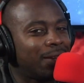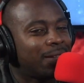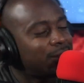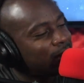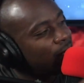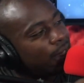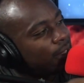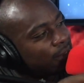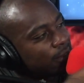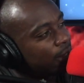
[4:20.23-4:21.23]
And that's the
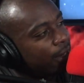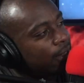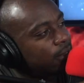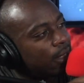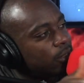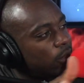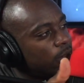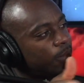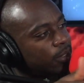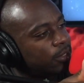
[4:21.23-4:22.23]
thing, because it's like he's not
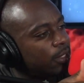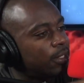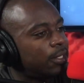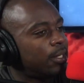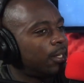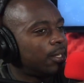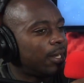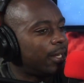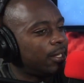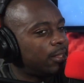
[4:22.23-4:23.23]
talking about something,
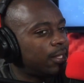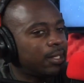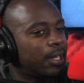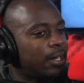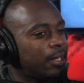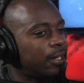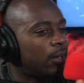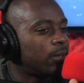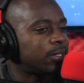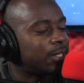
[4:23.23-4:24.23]
anything that
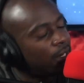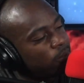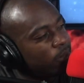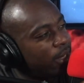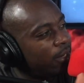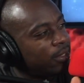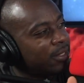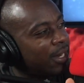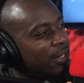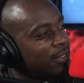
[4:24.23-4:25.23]
any artist that I don't care
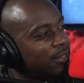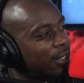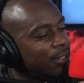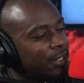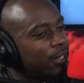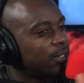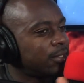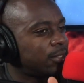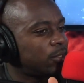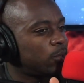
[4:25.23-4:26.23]
to not listen, I care to
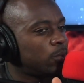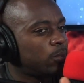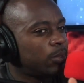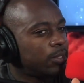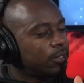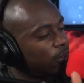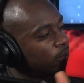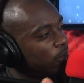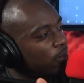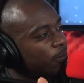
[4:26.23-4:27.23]
listen to, mm-hmm.
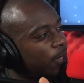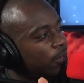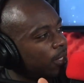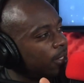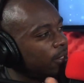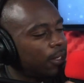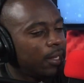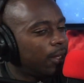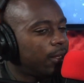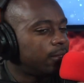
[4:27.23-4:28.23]
don't talk about. Like mm-hmm.
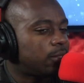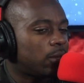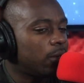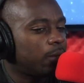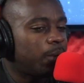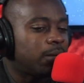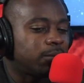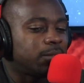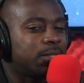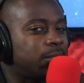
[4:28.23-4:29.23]
he's talking
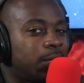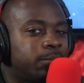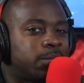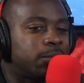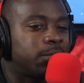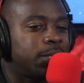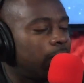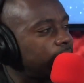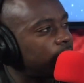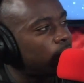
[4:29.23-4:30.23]
about the same stuff T
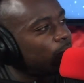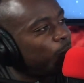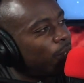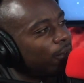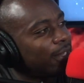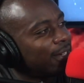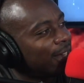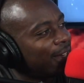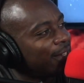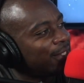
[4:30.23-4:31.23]
I is talking about in a
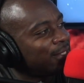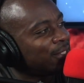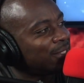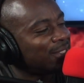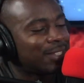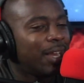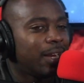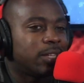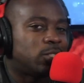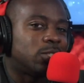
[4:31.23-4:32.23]
lot of instances.
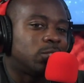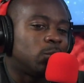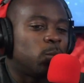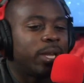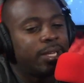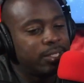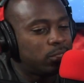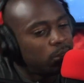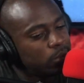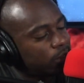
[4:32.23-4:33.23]
It's mm-hmm. just the way he
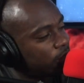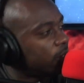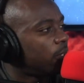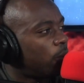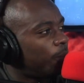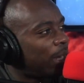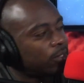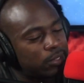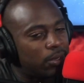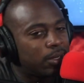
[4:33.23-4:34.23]
chooses to go
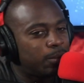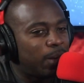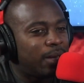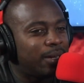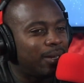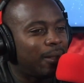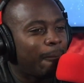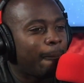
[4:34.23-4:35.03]
about talking about it.